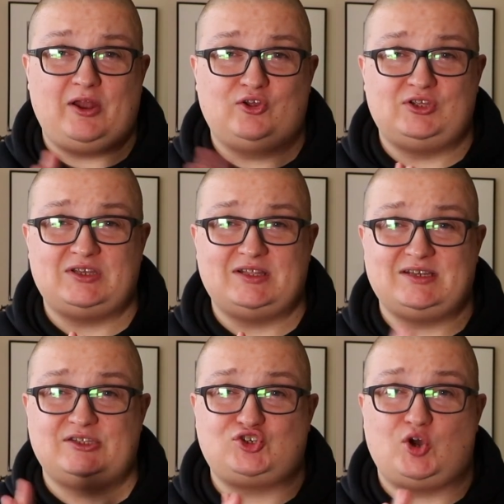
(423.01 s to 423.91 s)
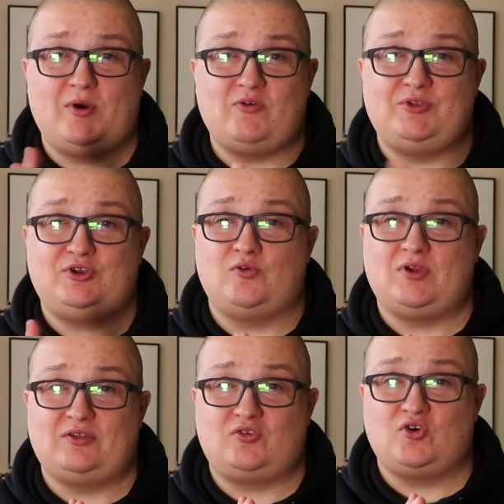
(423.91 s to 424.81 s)
or they tend to come off when you go
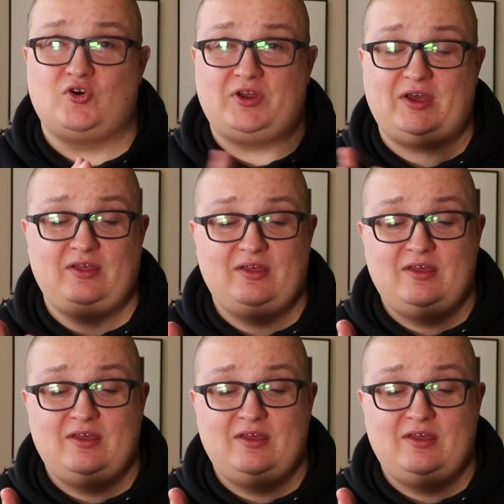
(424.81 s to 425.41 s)
around the corner.